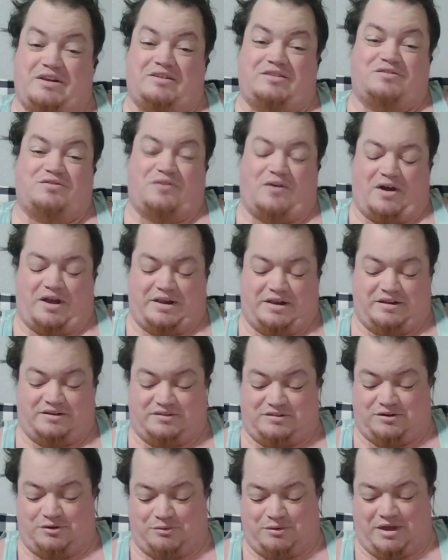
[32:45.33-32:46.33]
at its
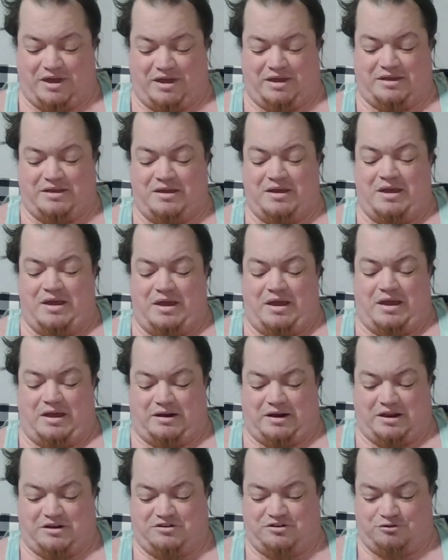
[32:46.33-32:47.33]
finest, okay?
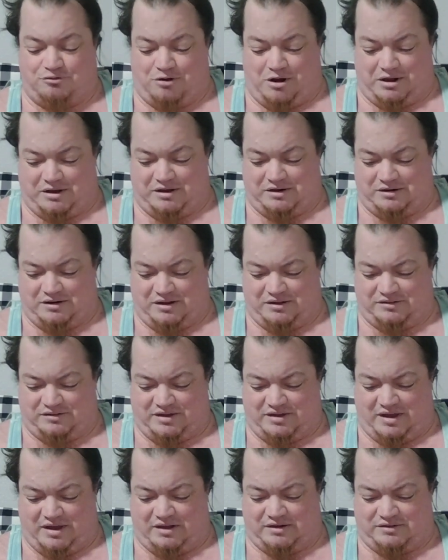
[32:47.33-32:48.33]
And I do recognize
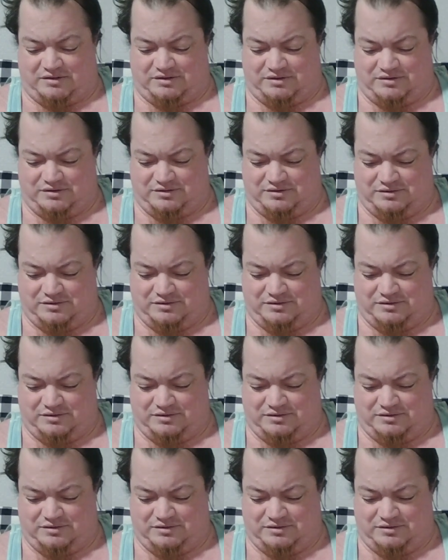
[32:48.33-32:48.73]
that.